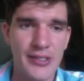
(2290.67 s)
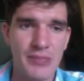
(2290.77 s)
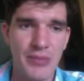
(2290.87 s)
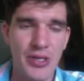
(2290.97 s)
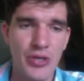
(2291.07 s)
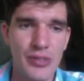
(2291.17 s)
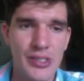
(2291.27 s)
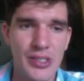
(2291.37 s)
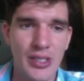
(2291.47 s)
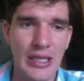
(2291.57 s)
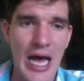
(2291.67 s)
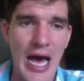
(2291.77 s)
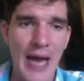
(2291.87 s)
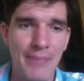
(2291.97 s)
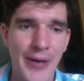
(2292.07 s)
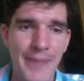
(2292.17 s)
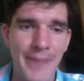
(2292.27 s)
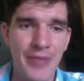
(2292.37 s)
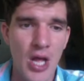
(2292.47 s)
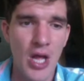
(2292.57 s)
has been to UNC a lot, but
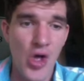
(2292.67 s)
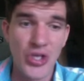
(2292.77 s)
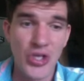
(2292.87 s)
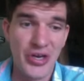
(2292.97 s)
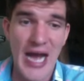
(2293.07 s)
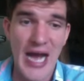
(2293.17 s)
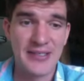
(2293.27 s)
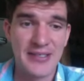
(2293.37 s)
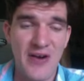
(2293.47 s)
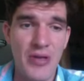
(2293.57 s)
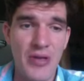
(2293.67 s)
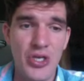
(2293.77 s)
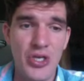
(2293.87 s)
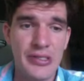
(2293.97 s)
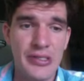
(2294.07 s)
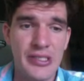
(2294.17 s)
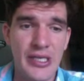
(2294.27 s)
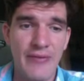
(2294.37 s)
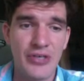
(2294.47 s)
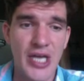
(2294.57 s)
those other guys never been to
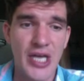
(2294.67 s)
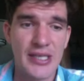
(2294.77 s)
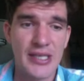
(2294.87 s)
UNC, never checked it